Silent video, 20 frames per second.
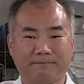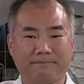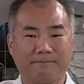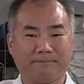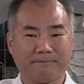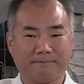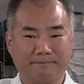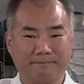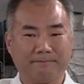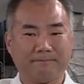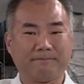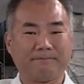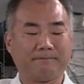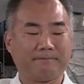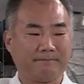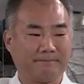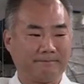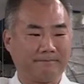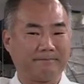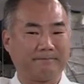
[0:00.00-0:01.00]

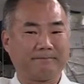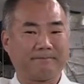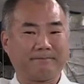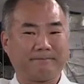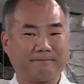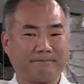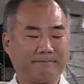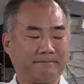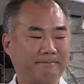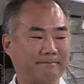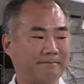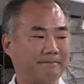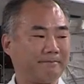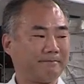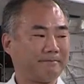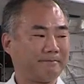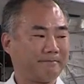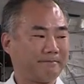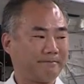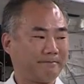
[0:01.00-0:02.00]

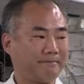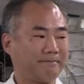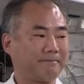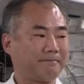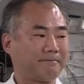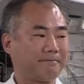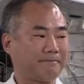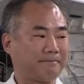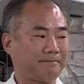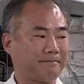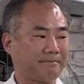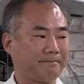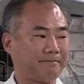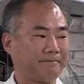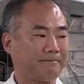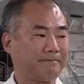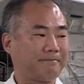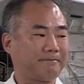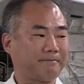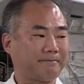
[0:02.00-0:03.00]

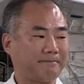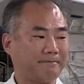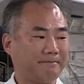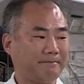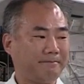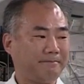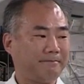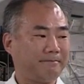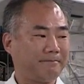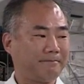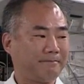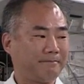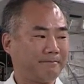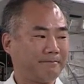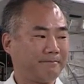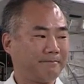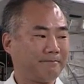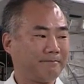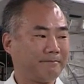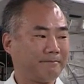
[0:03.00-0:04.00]

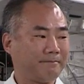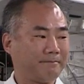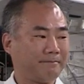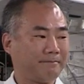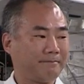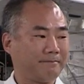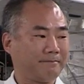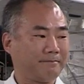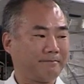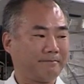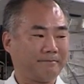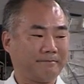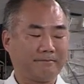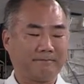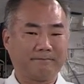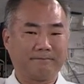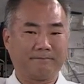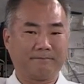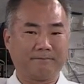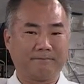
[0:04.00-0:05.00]

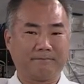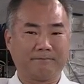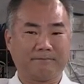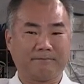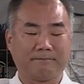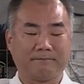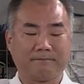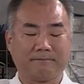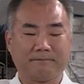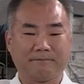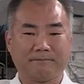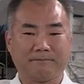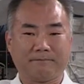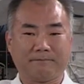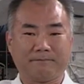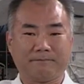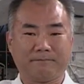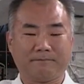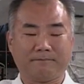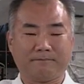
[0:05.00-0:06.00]

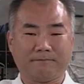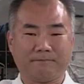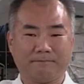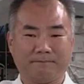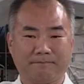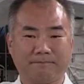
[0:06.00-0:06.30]
[no speech]